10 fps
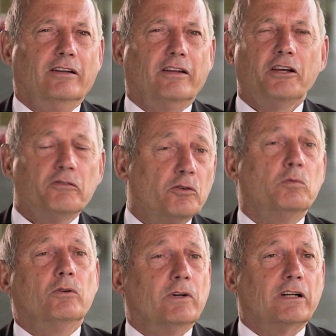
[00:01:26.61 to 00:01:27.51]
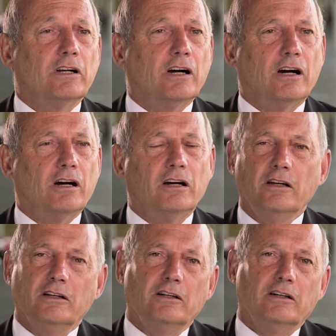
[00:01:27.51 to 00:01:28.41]
and take a Formula One car
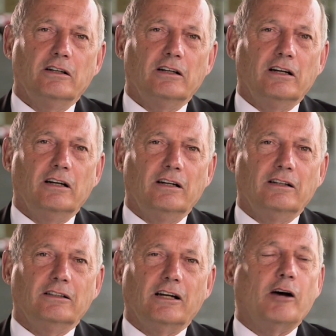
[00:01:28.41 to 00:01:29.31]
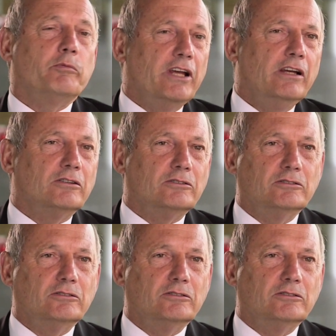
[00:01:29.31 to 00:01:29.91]
uh, up the hill.